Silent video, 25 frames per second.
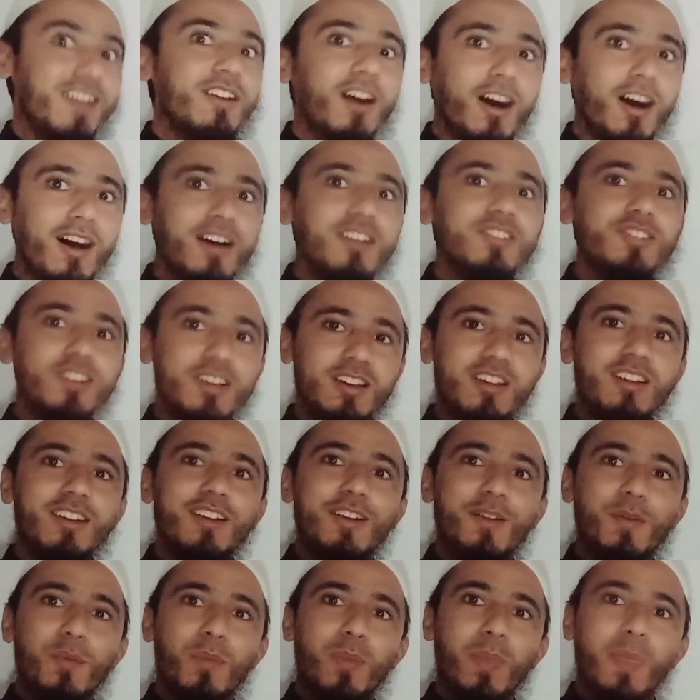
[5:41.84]
in
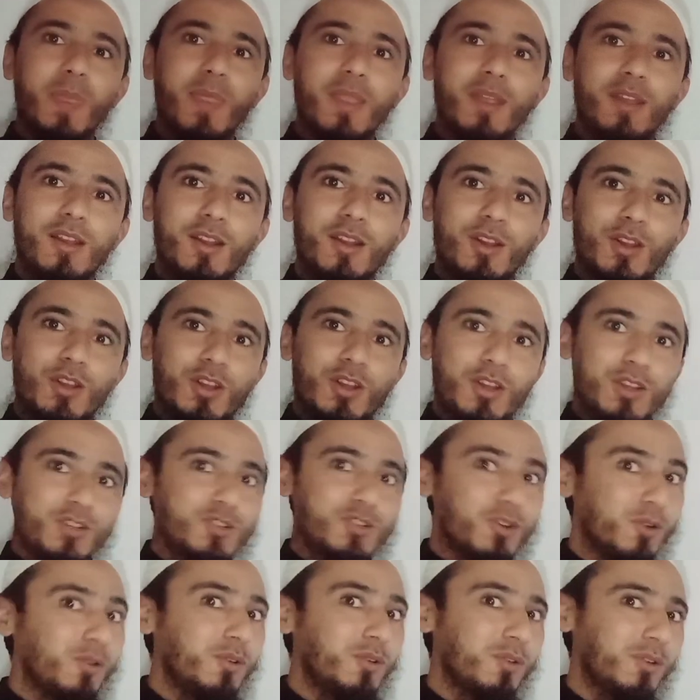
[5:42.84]
order
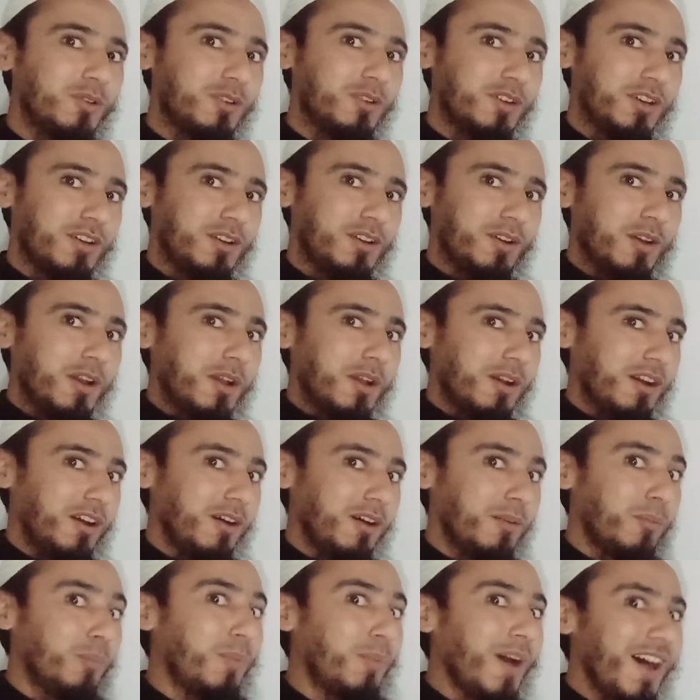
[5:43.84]
to
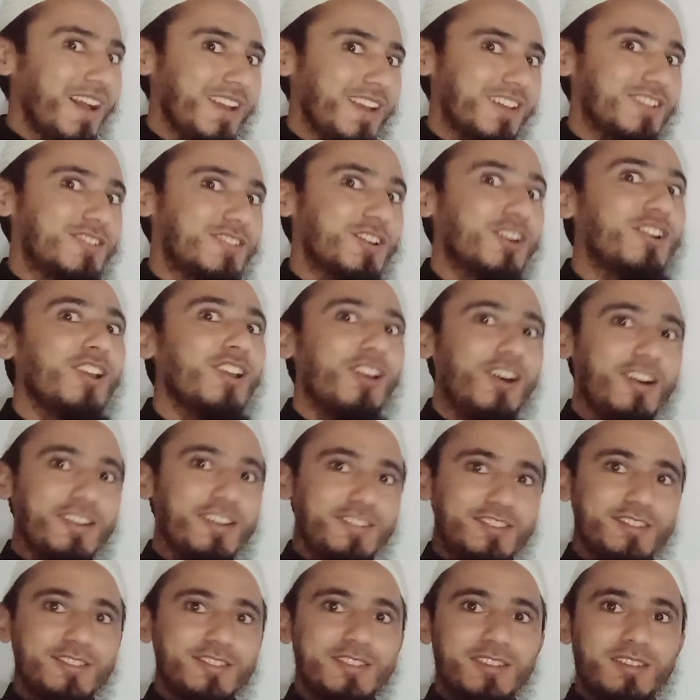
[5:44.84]
uh, buy the
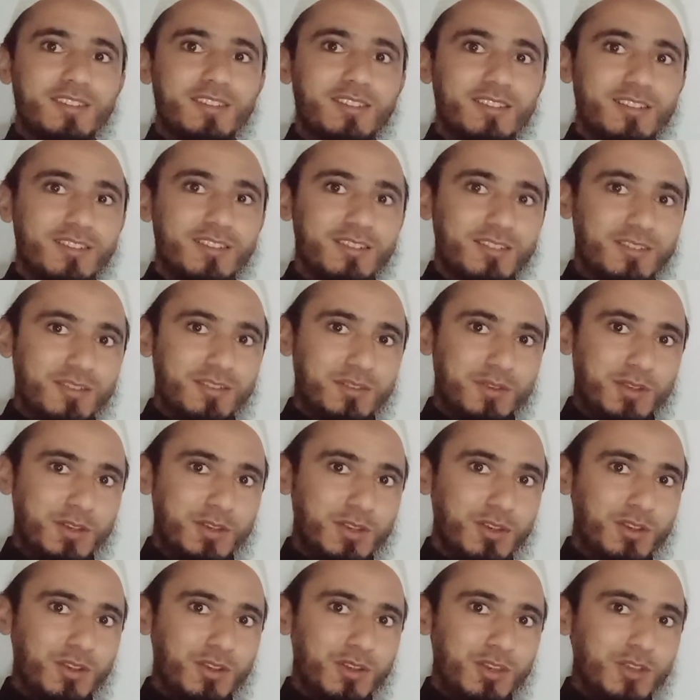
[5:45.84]
clothes
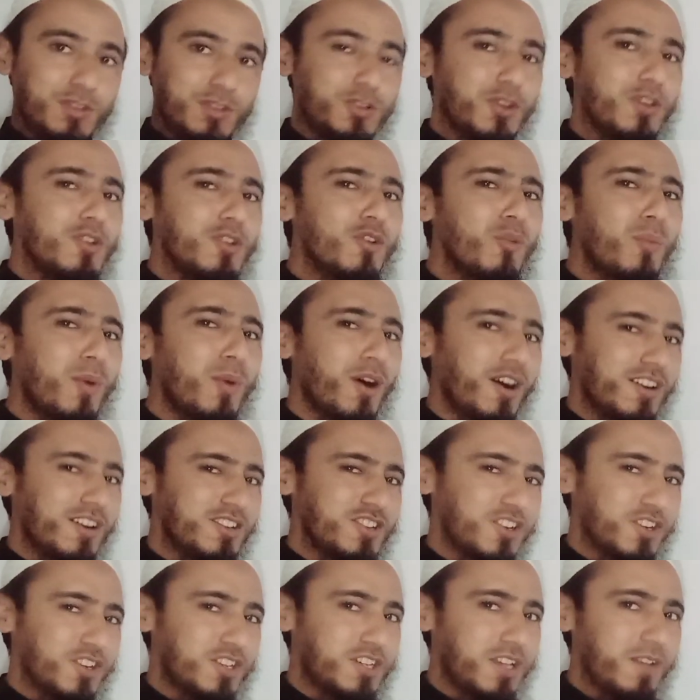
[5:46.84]
so you
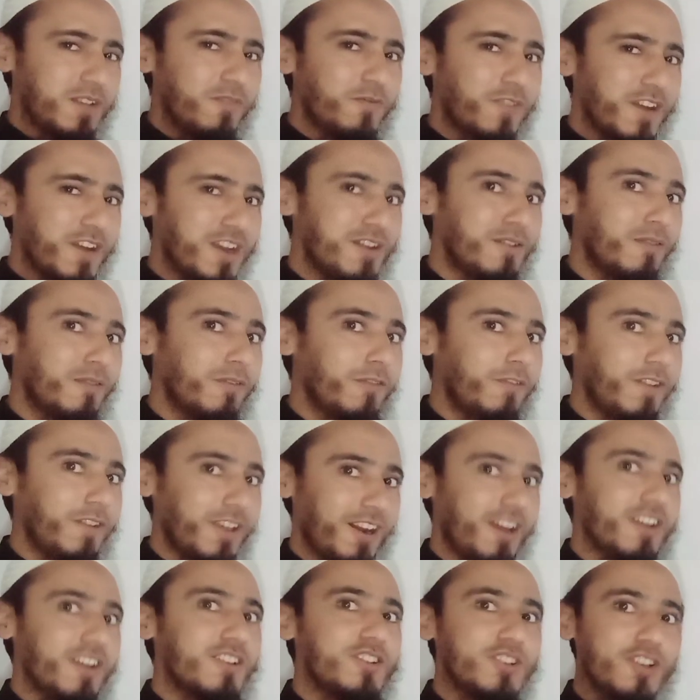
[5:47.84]
watch a different
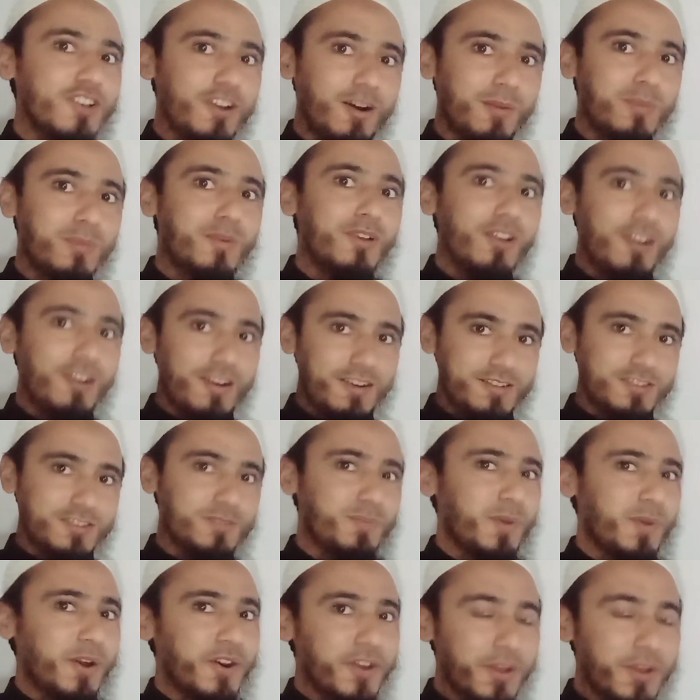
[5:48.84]
variety of
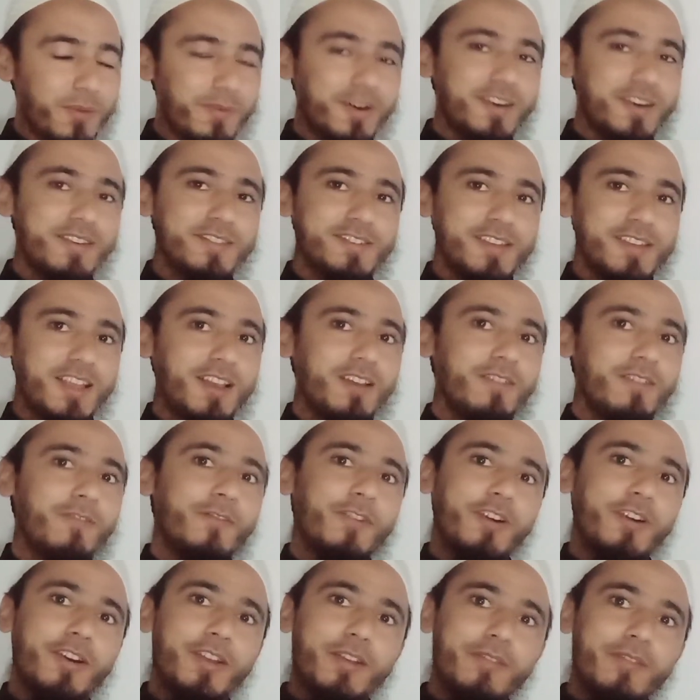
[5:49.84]
clothes for
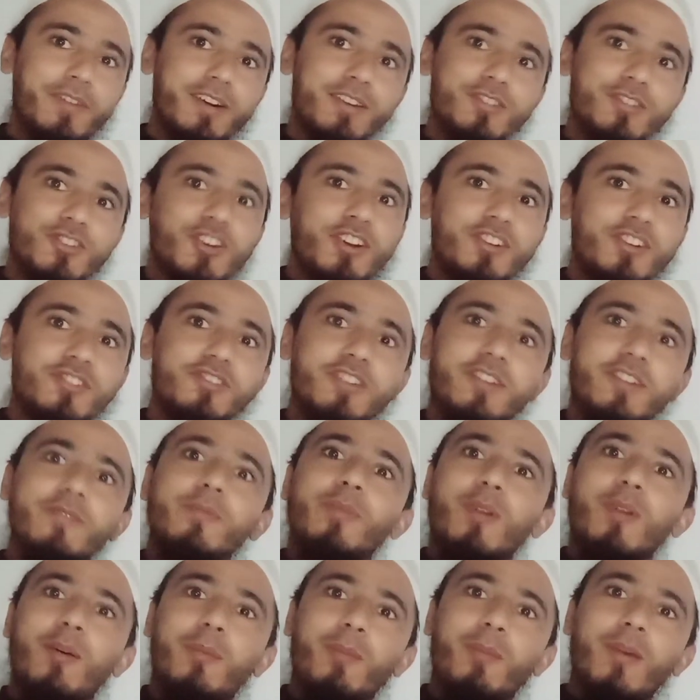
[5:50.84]
yourself, for your
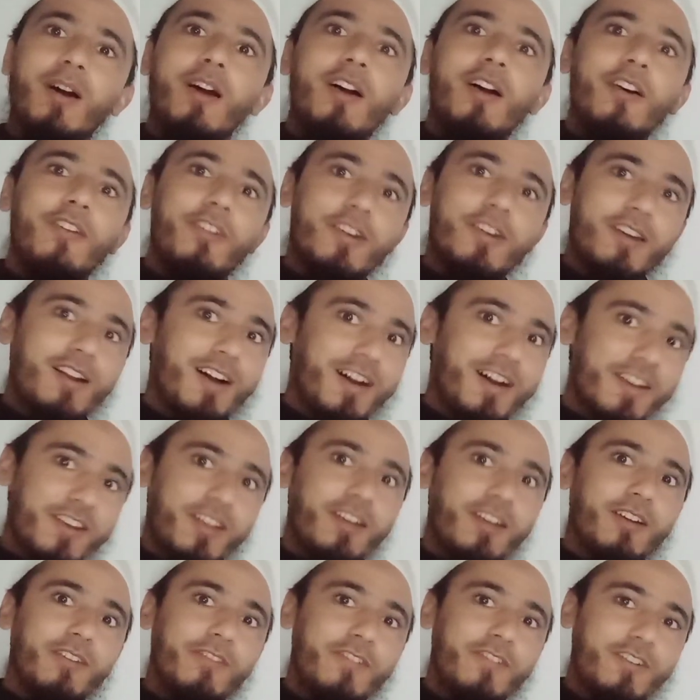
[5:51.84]
children, from for
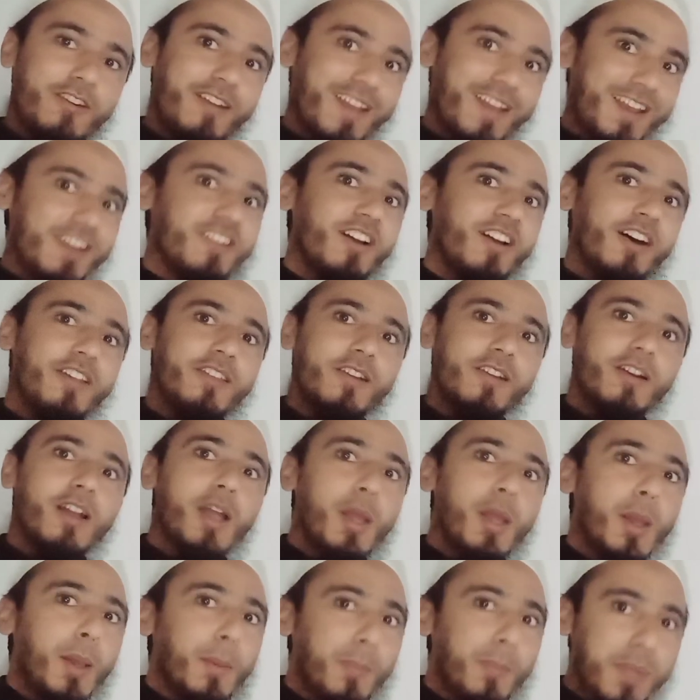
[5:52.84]
any for any
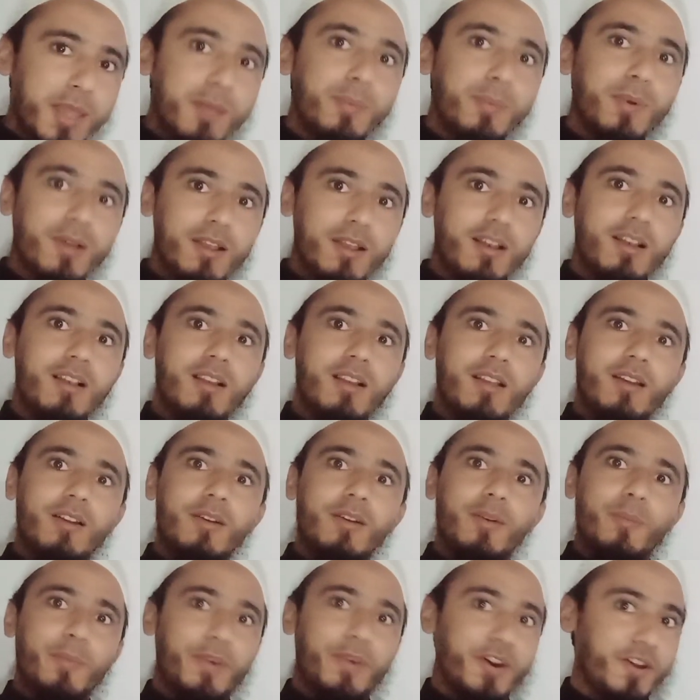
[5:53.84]
other
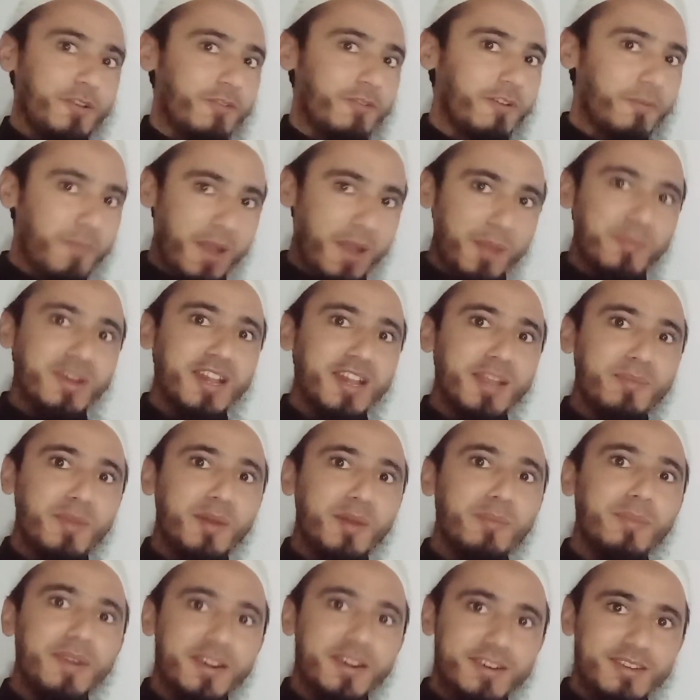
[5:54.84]
people, for your family
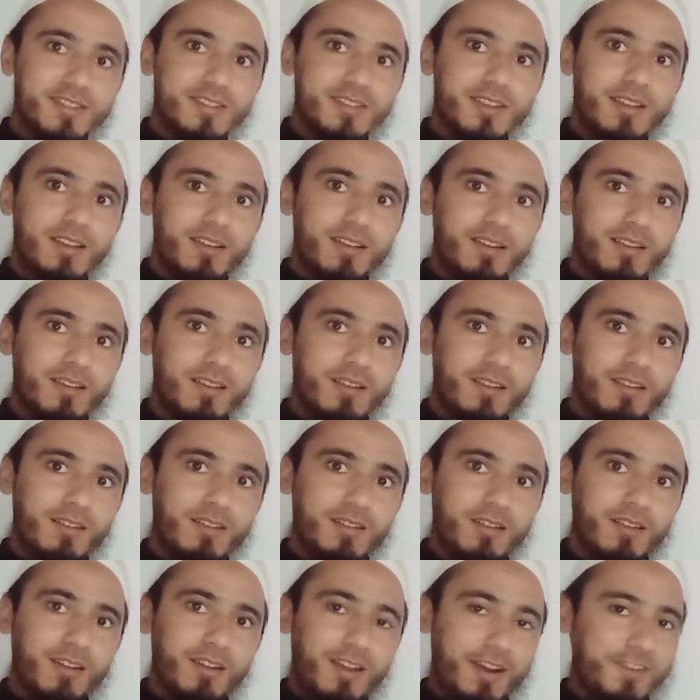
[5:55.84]
members,
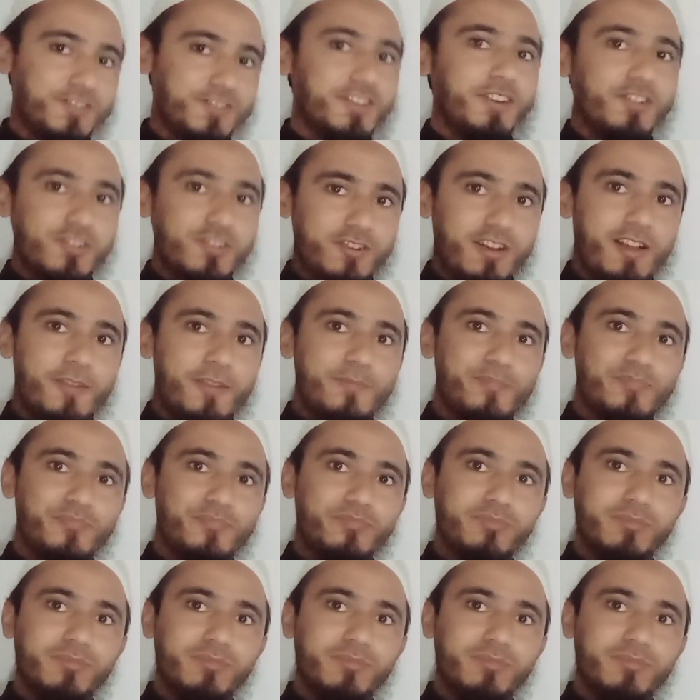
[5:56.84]
etc.